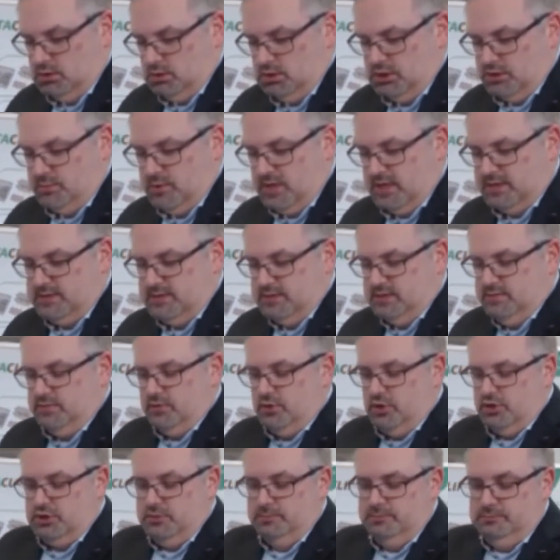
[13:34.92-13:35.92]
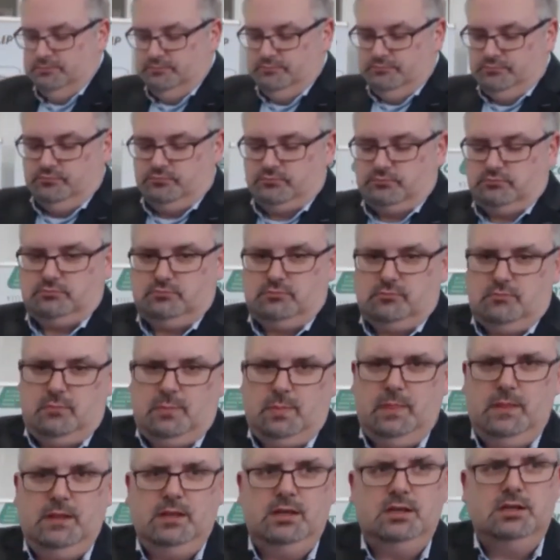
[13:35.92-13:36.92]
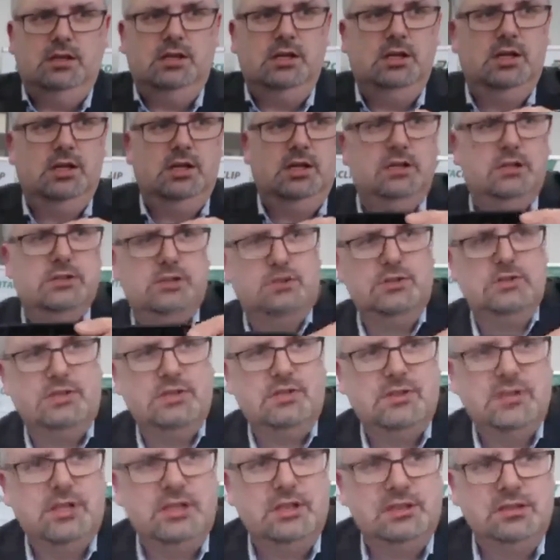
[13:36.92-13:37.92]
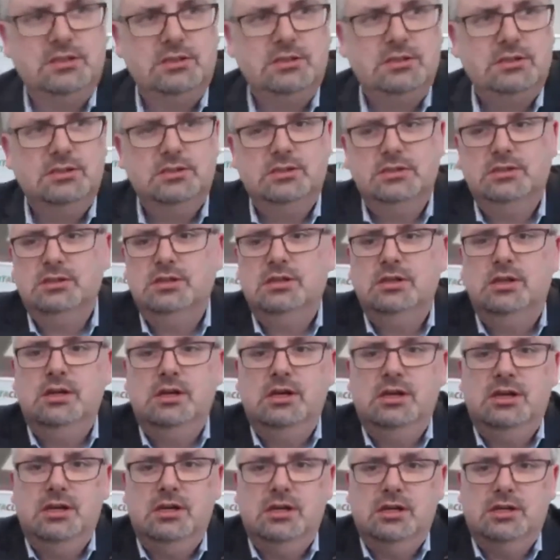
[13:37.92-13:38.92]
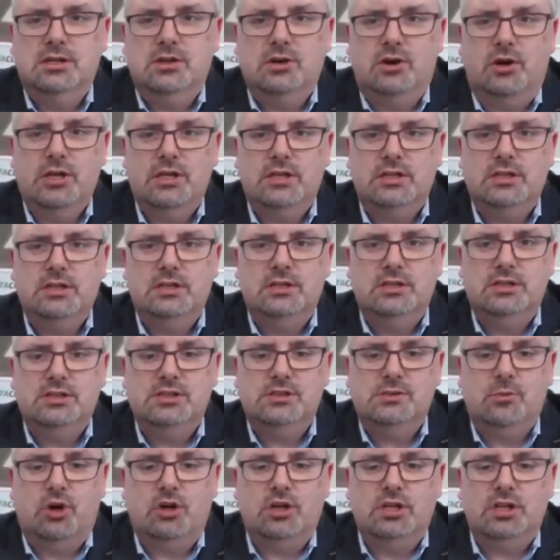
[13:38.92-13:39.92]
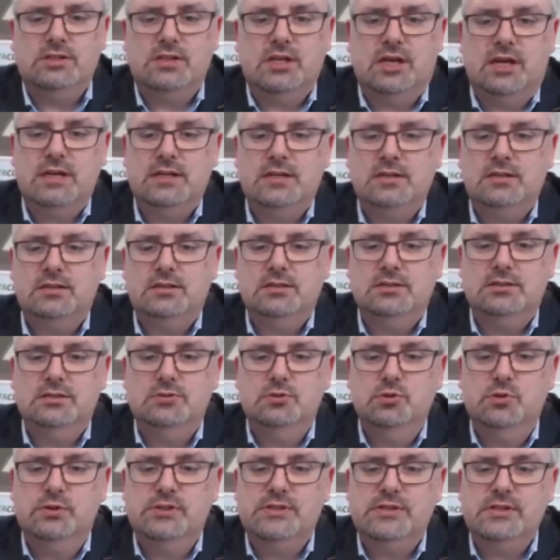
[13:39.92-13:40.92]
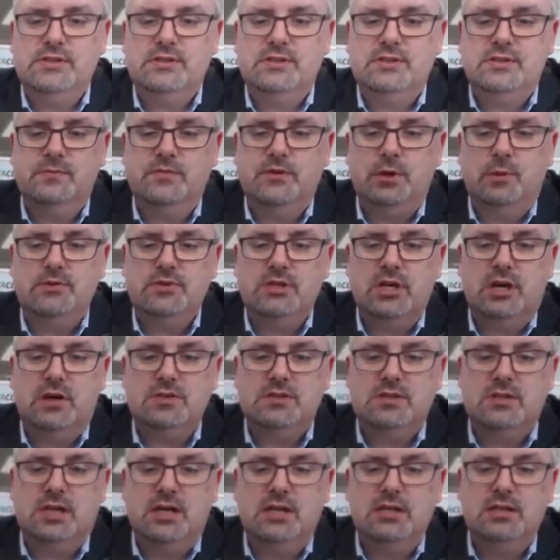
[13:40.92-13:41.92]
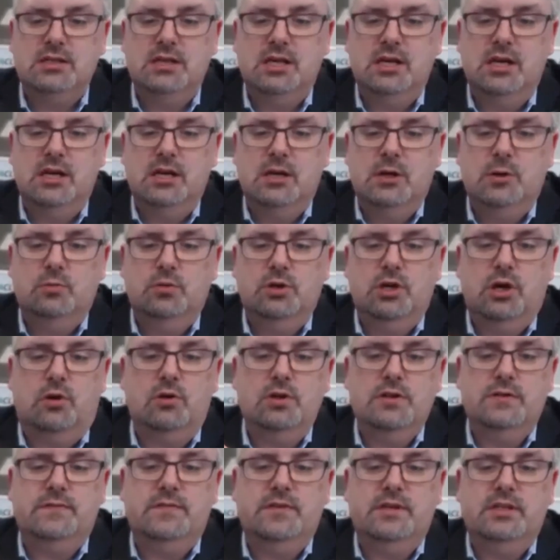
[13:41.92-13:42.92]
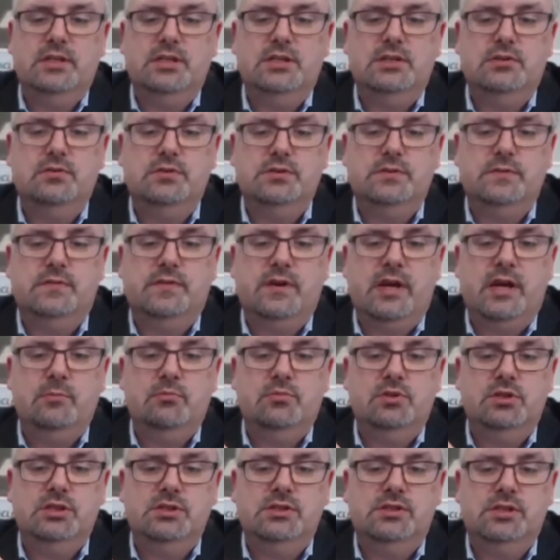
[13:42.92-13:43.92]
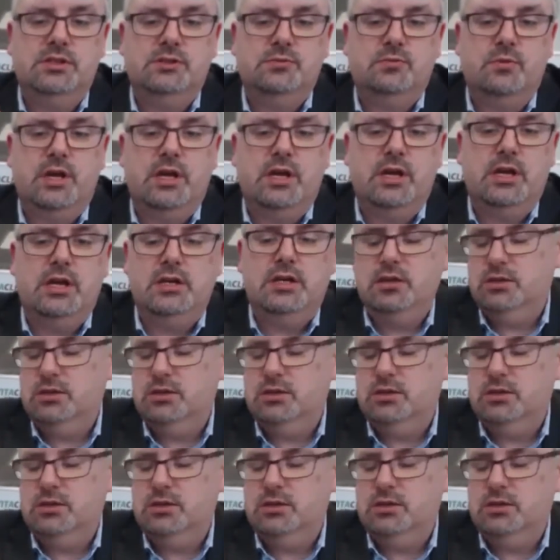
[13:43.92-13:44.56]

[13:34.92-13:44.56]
Just makes a diversion. So this seal, conic, smaller side, new system from the outside, will only fit into the frame this way.